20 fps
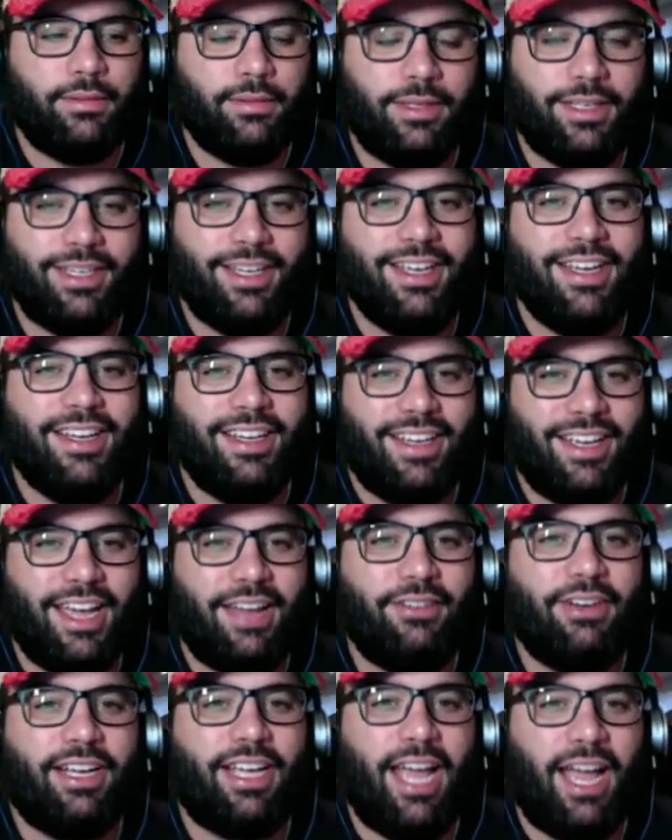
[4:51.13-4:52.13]
Yes, Ben Affleck's
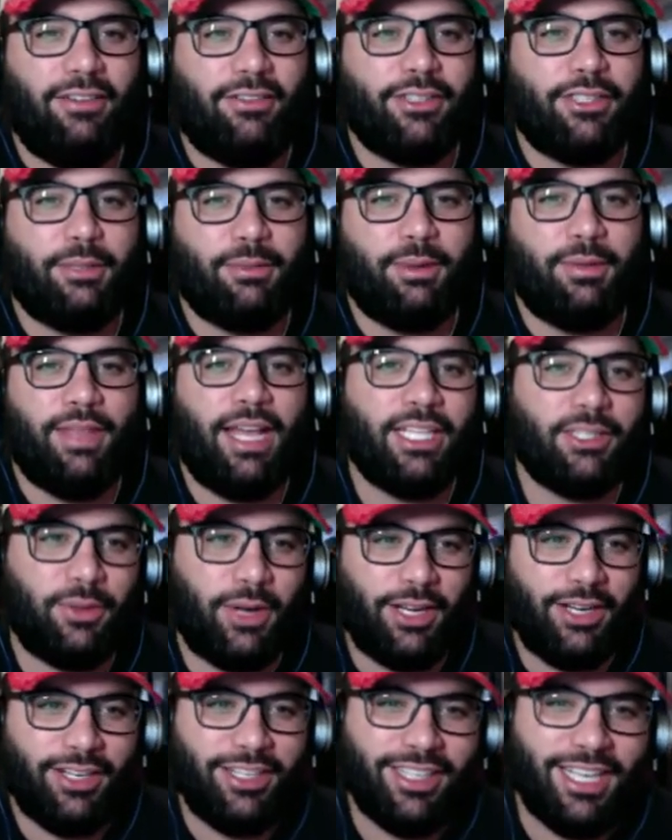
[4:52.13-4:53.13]
Henry Cavill Superman. That's why
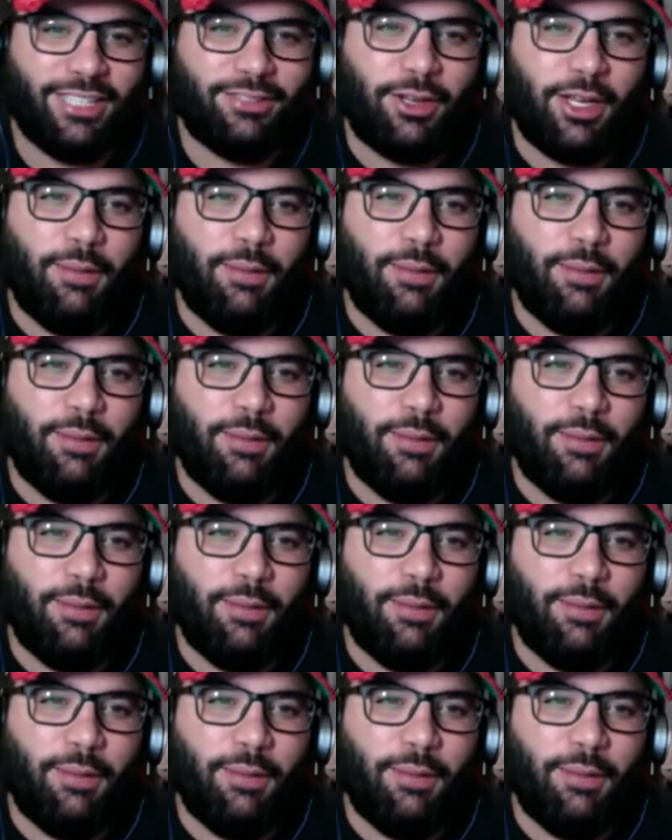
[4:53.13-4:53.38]
you. That's why